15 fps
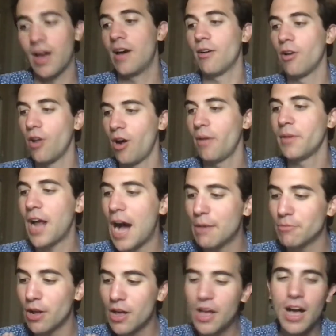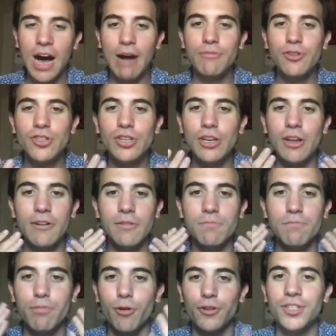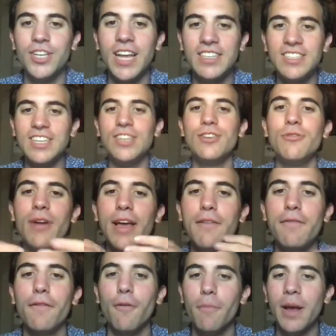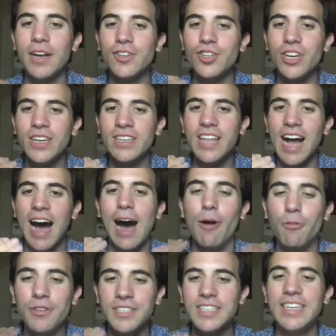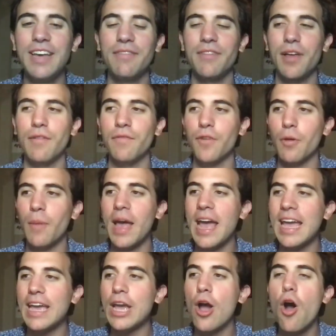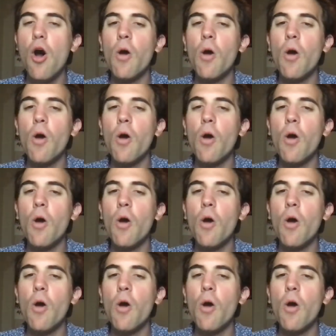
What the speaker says: I don't know. I mean, I'm just presenting you information that I was given from a